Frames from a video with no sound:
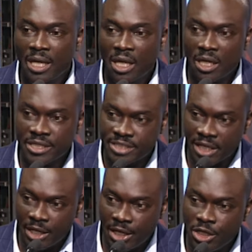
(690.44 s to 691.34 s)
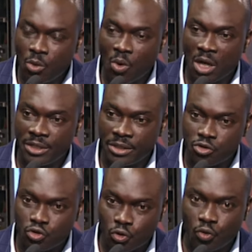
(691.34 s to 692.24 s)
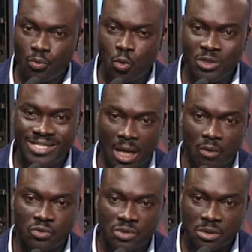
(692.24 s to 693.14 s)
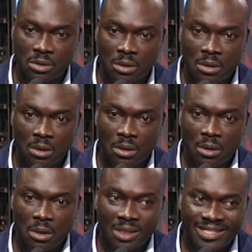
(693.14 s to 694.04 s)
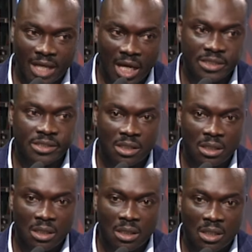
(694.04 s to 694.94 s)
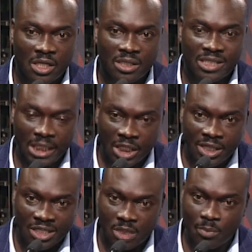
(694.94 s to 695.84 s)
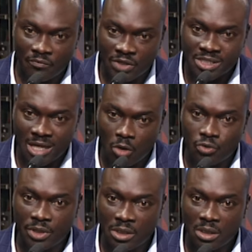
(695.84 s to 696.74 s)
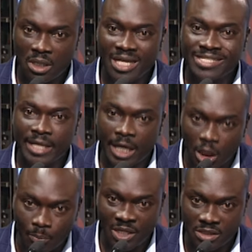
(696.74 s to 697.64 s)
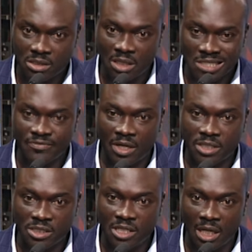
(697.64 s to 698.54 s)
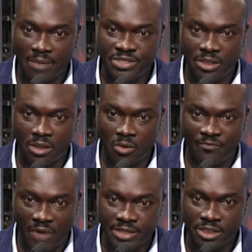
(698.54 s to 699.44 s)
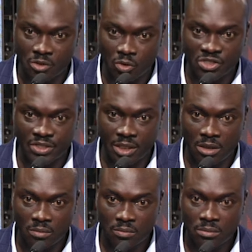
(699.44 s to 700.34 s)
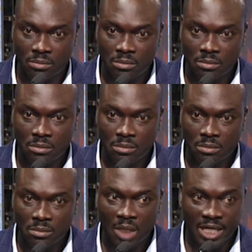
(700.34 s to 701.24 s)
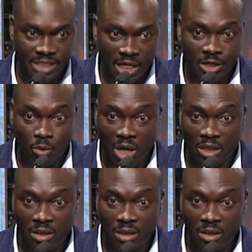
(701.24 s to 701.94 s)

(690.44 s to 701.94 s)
Is there anyone in this room who doubts that the leadership of this country is helpless as far as this galamsey fight is concerned? Is there anyone?